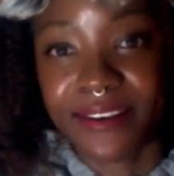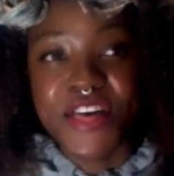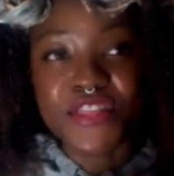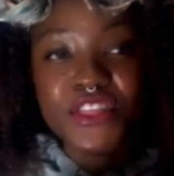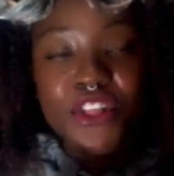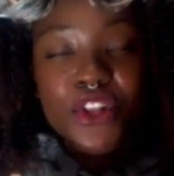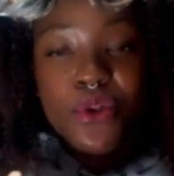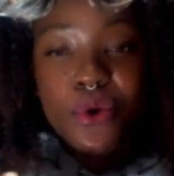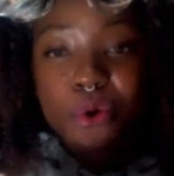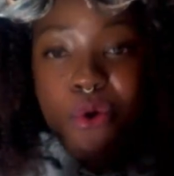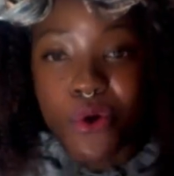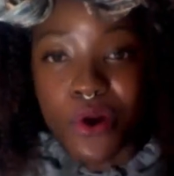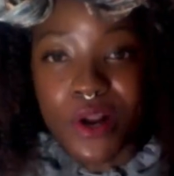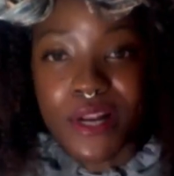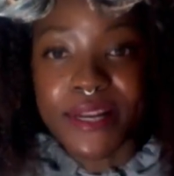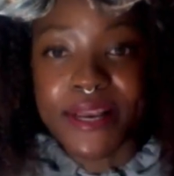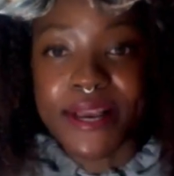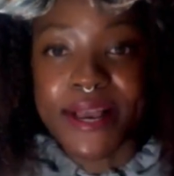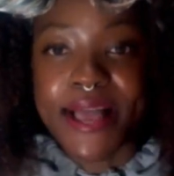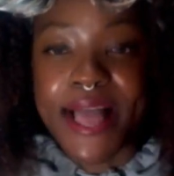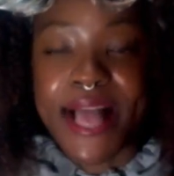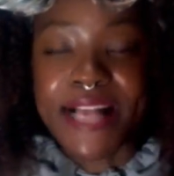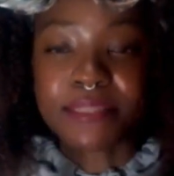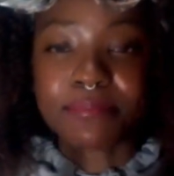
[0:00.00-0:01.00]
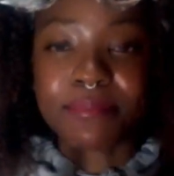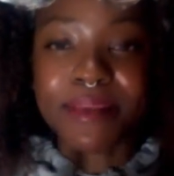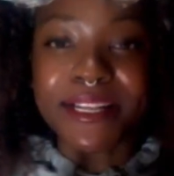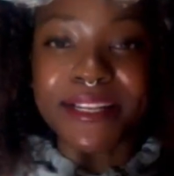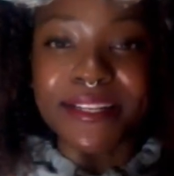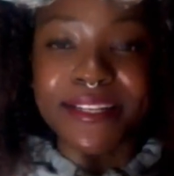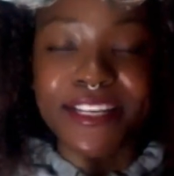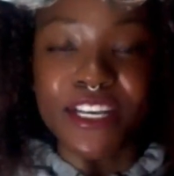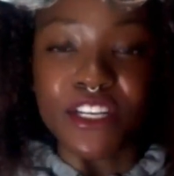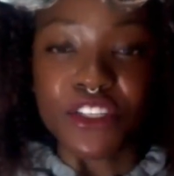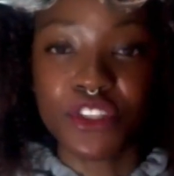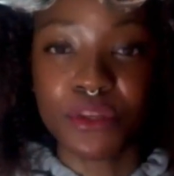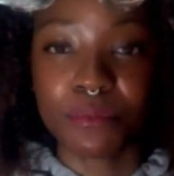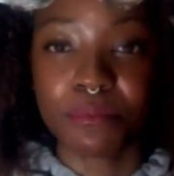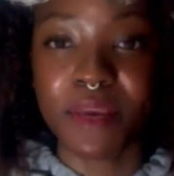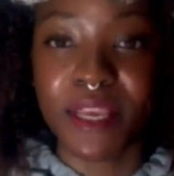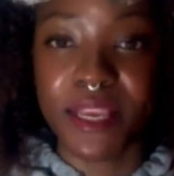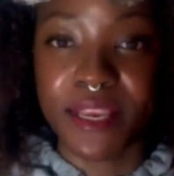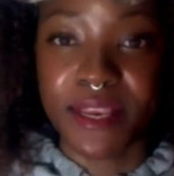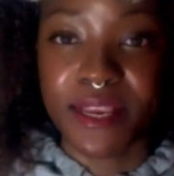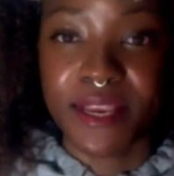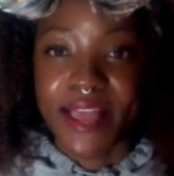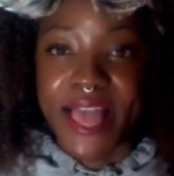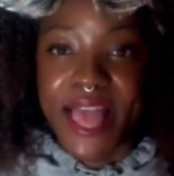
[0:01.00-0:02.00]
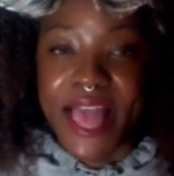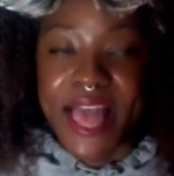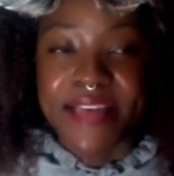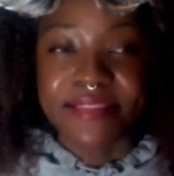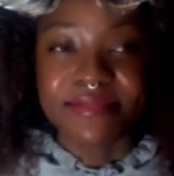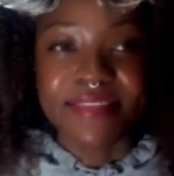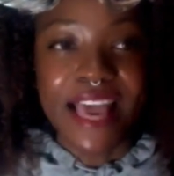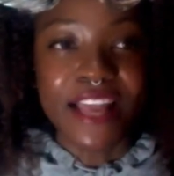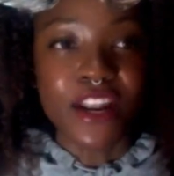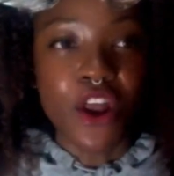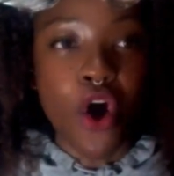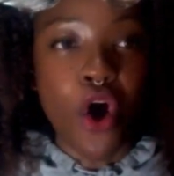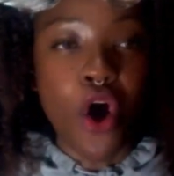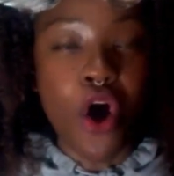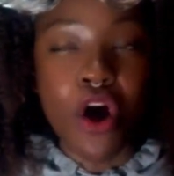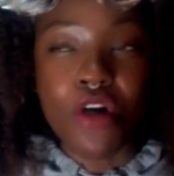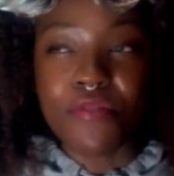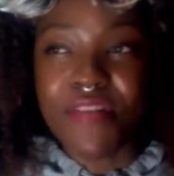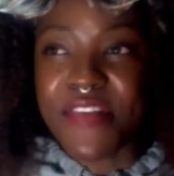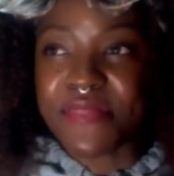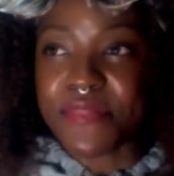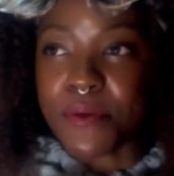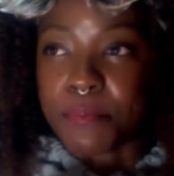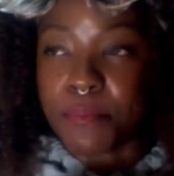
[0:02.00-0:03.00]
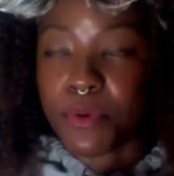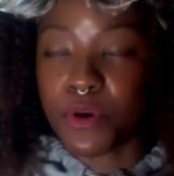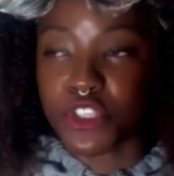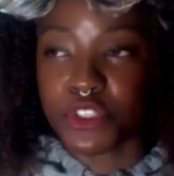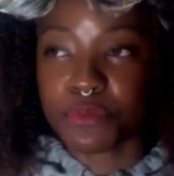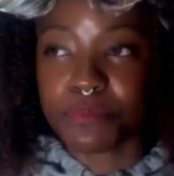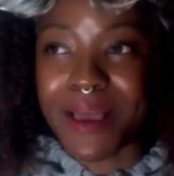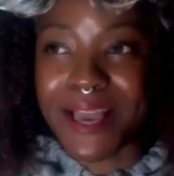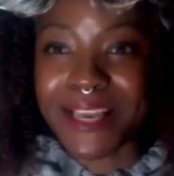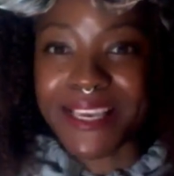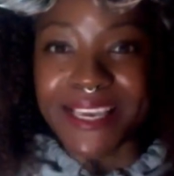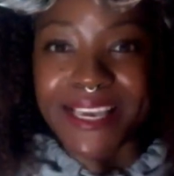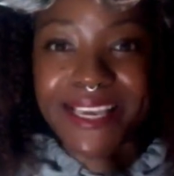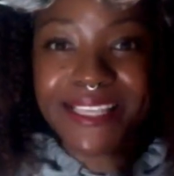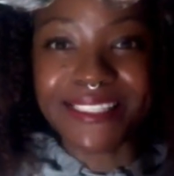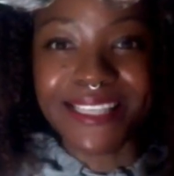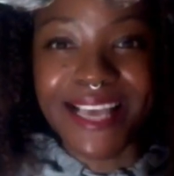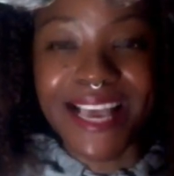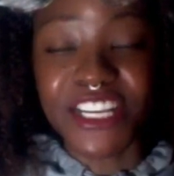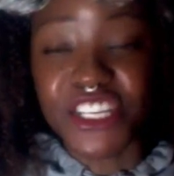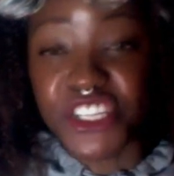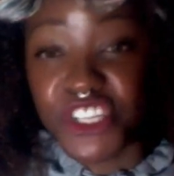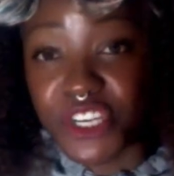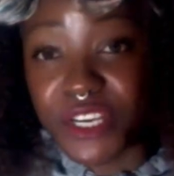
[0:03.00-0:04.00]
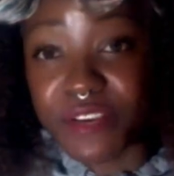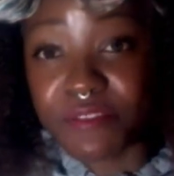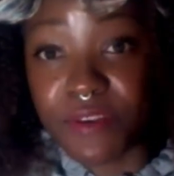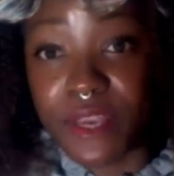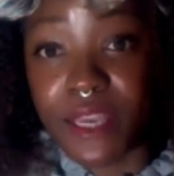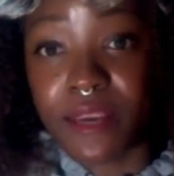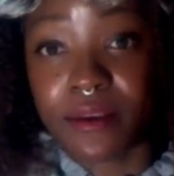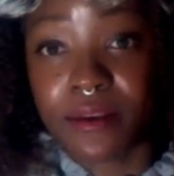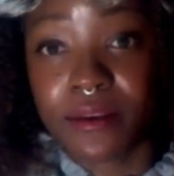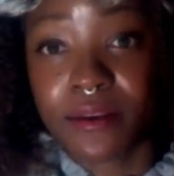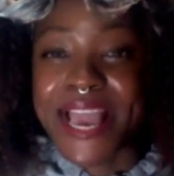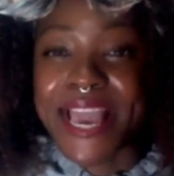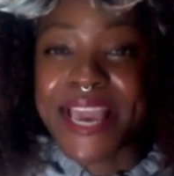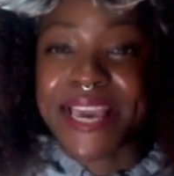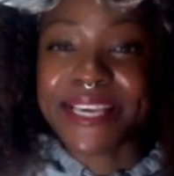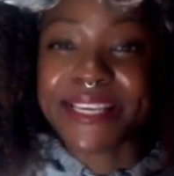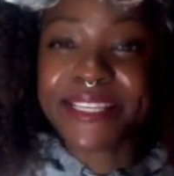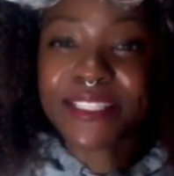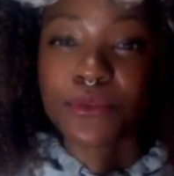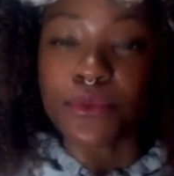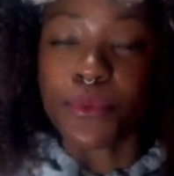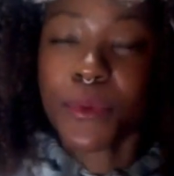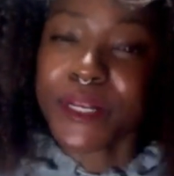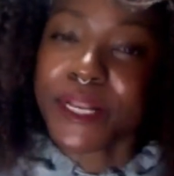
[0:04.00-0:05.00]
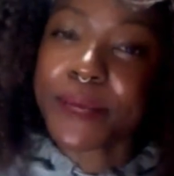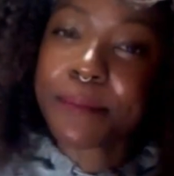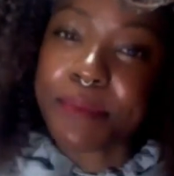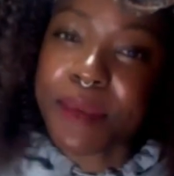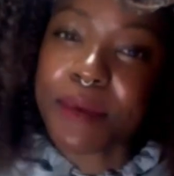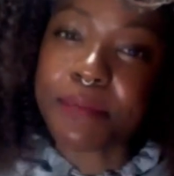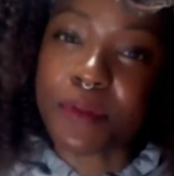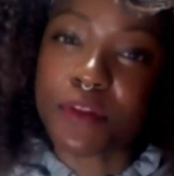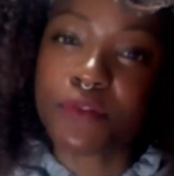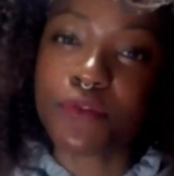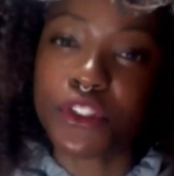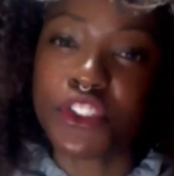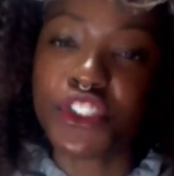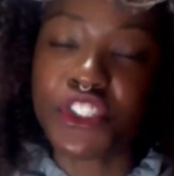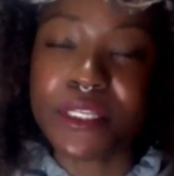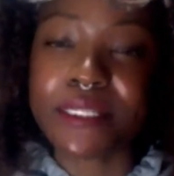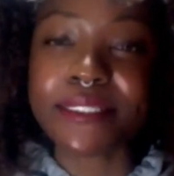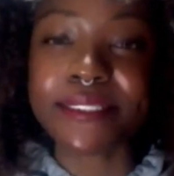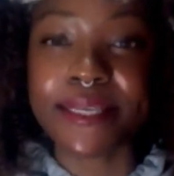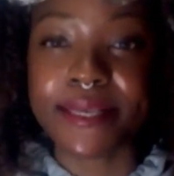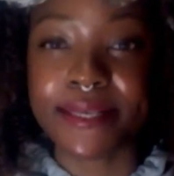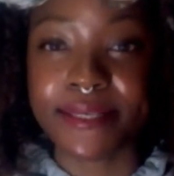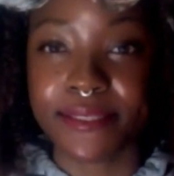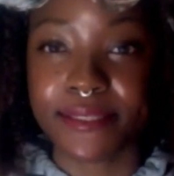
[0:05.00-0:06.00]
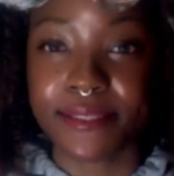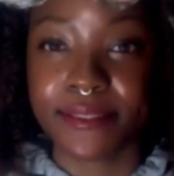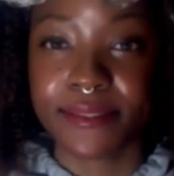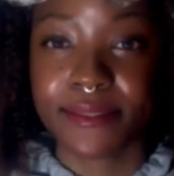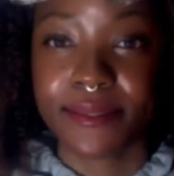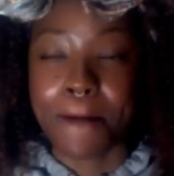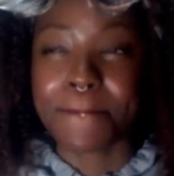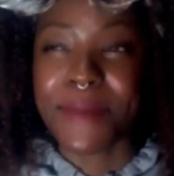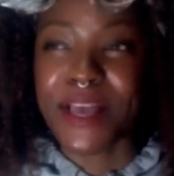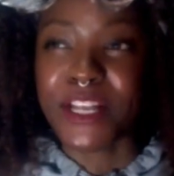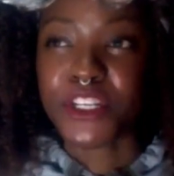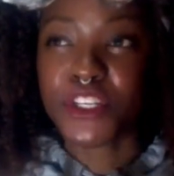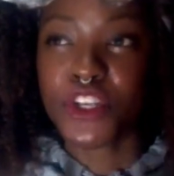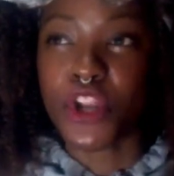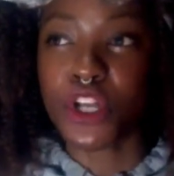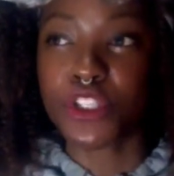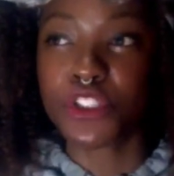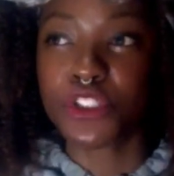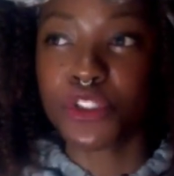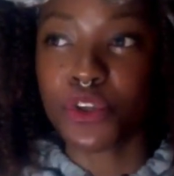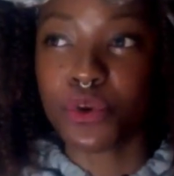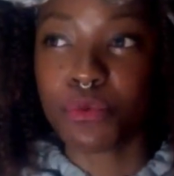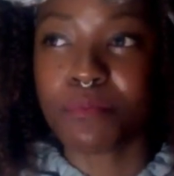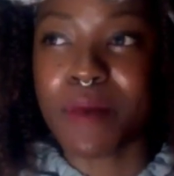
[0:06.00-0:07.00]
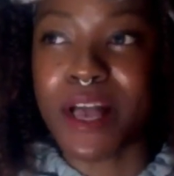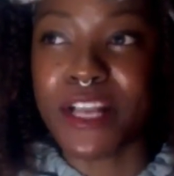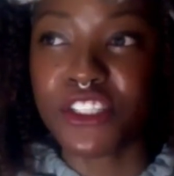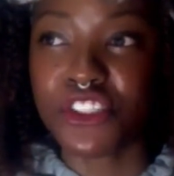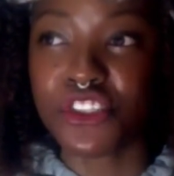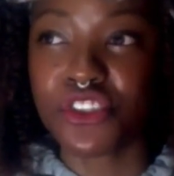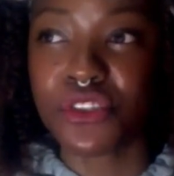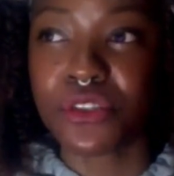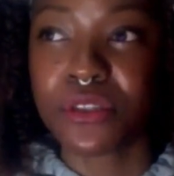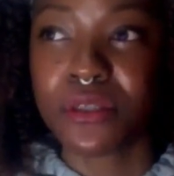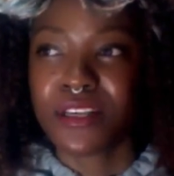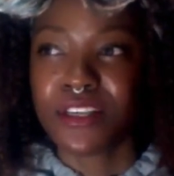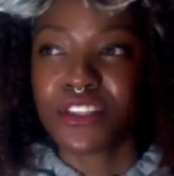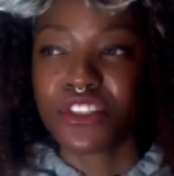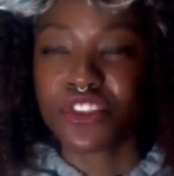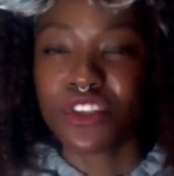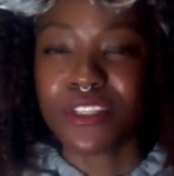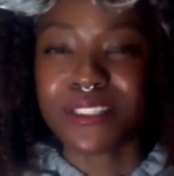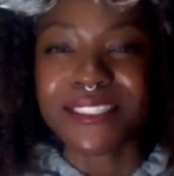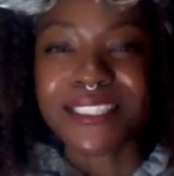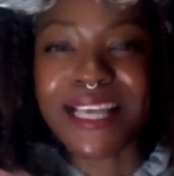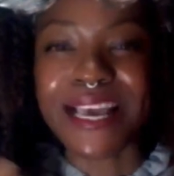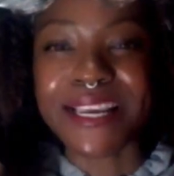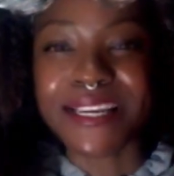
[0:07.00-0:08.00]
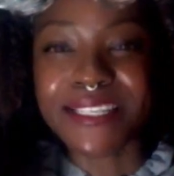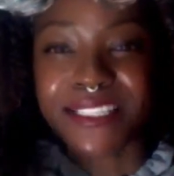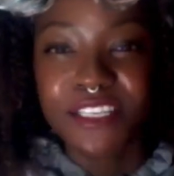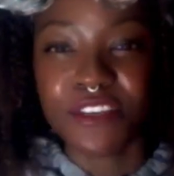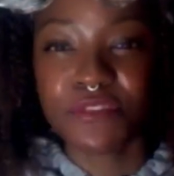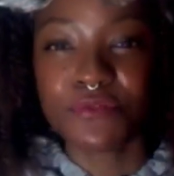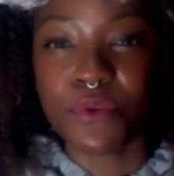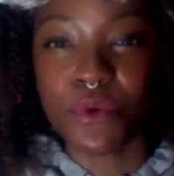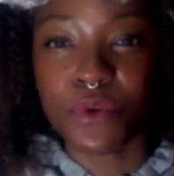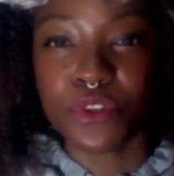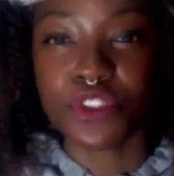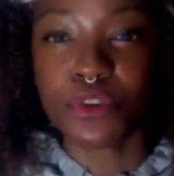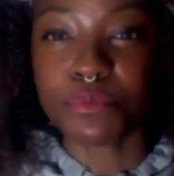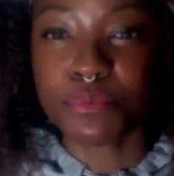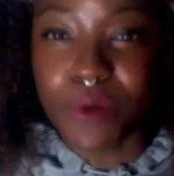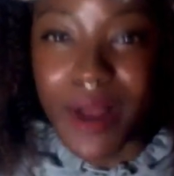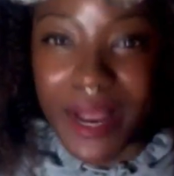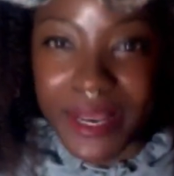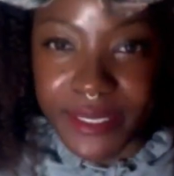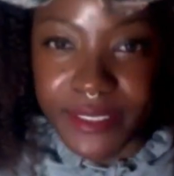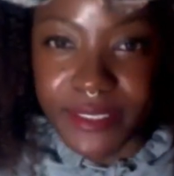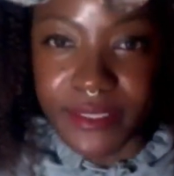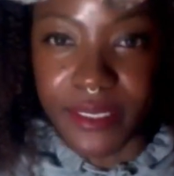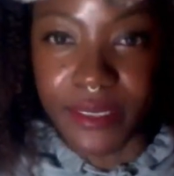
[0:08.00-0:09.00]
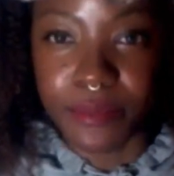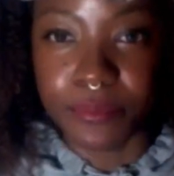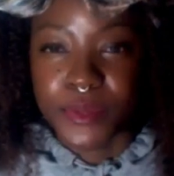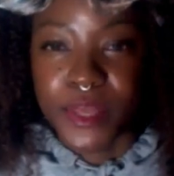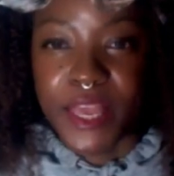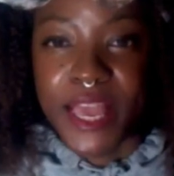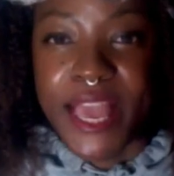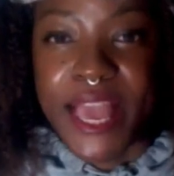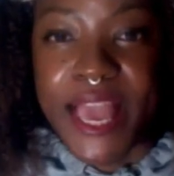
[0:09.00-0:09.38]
The Lord has made it clear to me that all that the pushback is achieving is winning people for Jesus, but not so much society for sobriety.